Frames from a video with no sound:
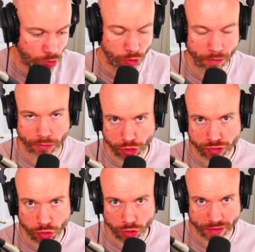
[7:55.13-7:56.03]
or
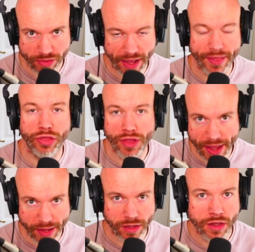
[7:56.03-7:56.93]
improve all of that,
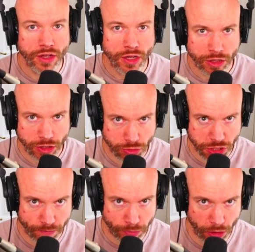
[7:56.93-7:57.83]
then you
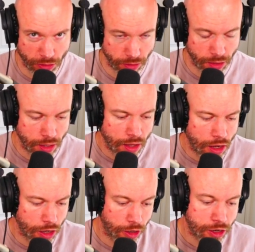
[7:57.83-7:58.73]
jump on.
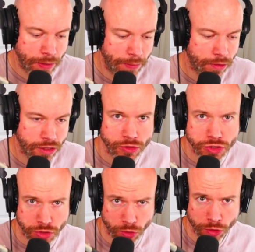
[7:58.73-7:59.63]
A lot of people use
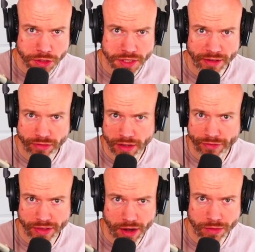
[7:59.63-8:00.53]
tools even
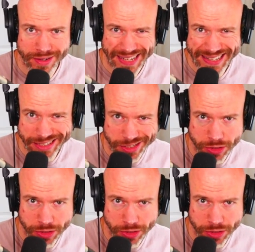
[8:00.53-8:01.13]
if they don't need to